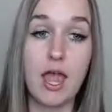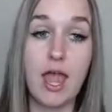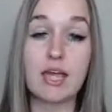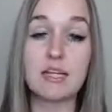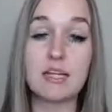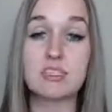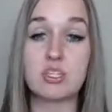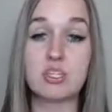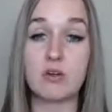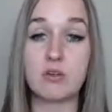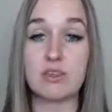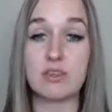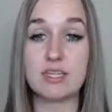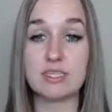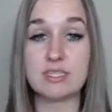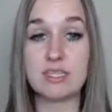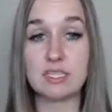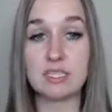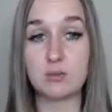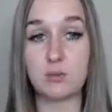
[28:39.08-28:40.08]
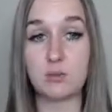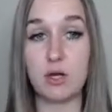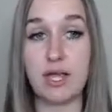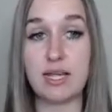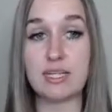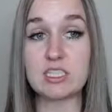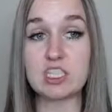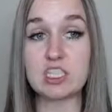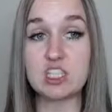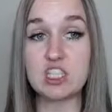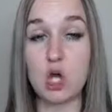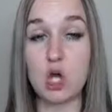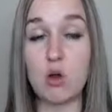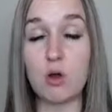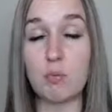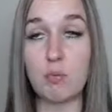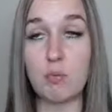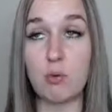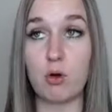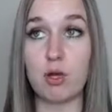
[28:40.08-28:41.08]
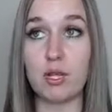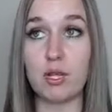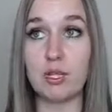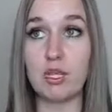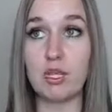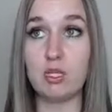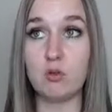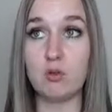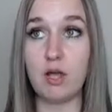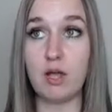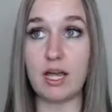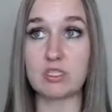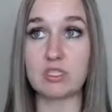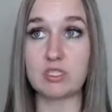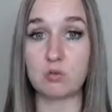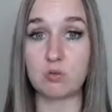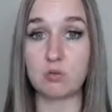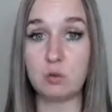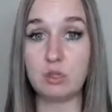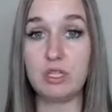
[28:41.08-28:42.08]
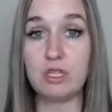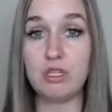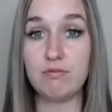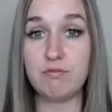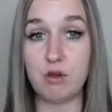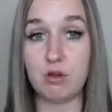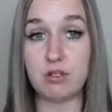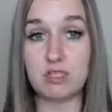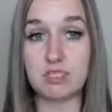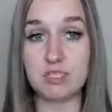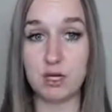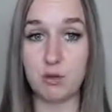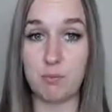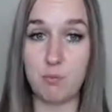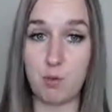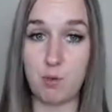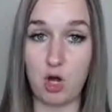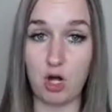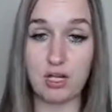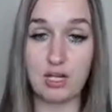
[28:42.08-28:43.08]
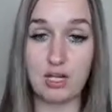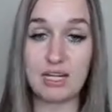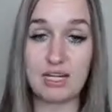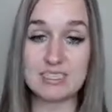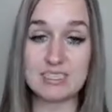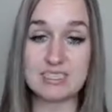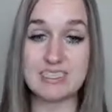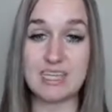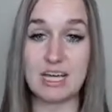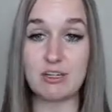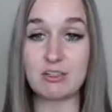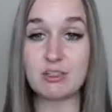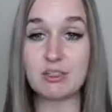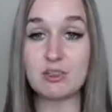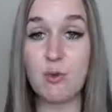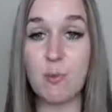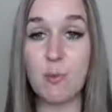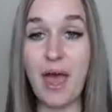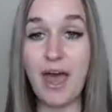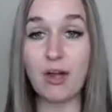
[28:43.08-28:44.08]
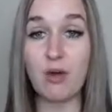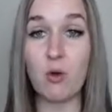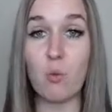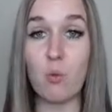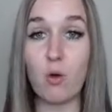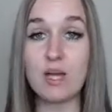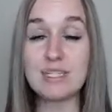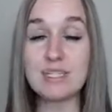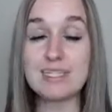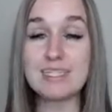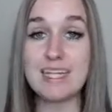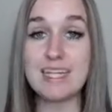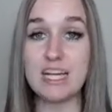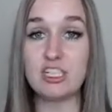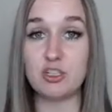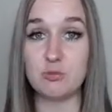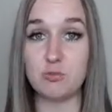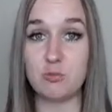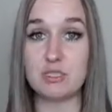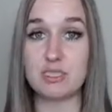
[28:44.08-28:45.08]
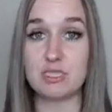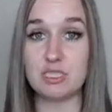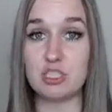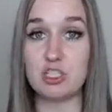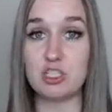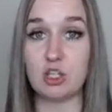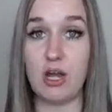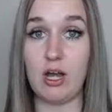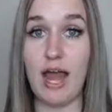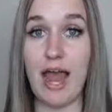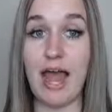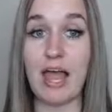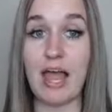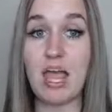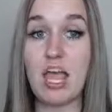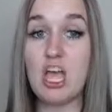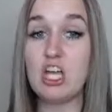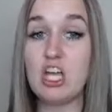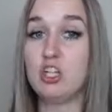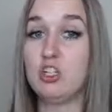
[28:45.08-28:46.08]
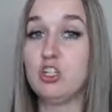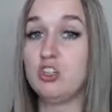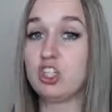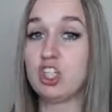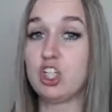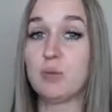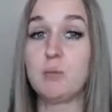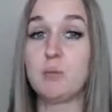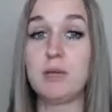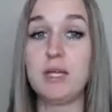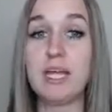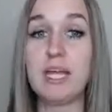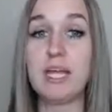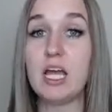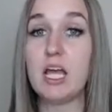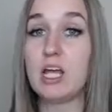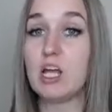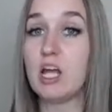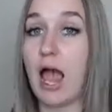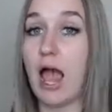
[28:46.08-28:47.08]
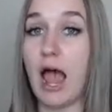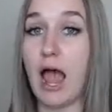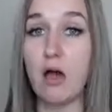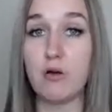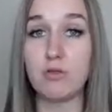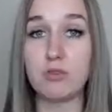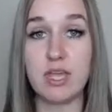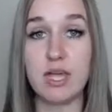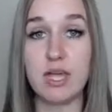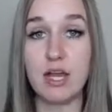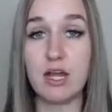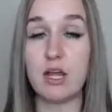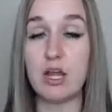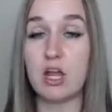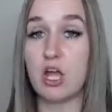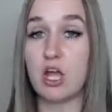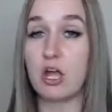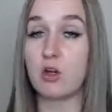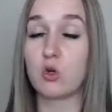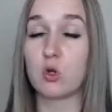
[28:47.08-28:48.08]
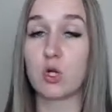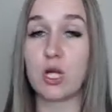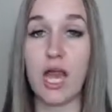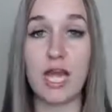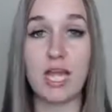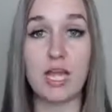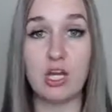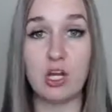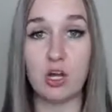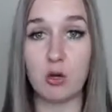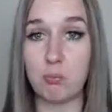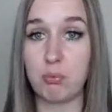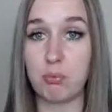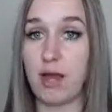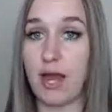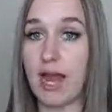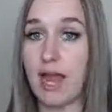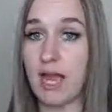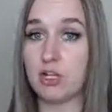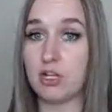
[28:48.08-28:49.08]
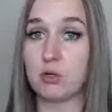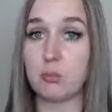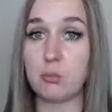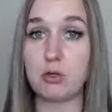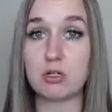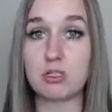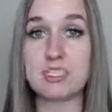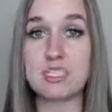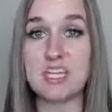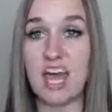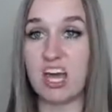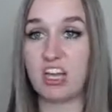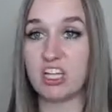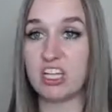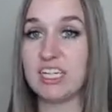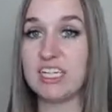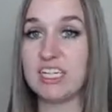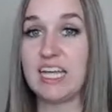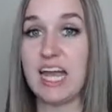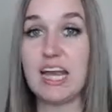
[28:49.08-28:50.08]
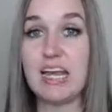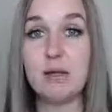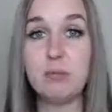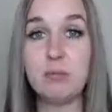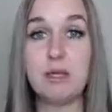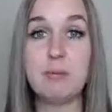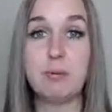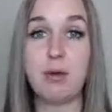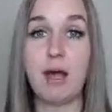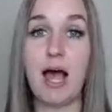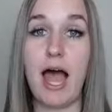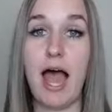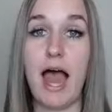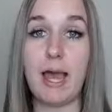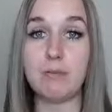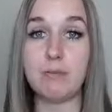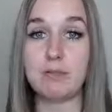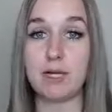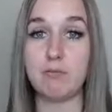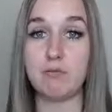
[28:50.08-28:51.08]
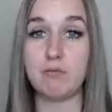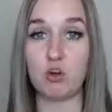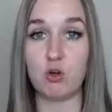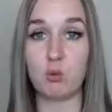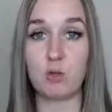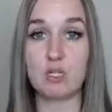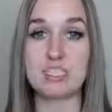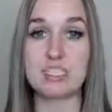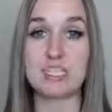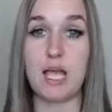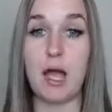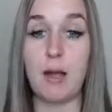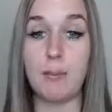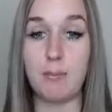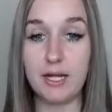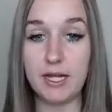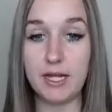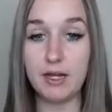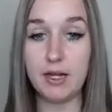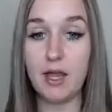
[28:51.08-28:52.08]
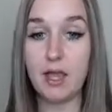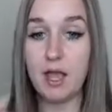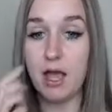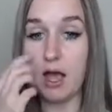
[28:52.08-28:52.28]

And so this is why it's so important that you guys are really focused on marketing and sales, no matter what stage of business you're at. You should be out there creating your brand, your personality, getting people hyped up for what's coming.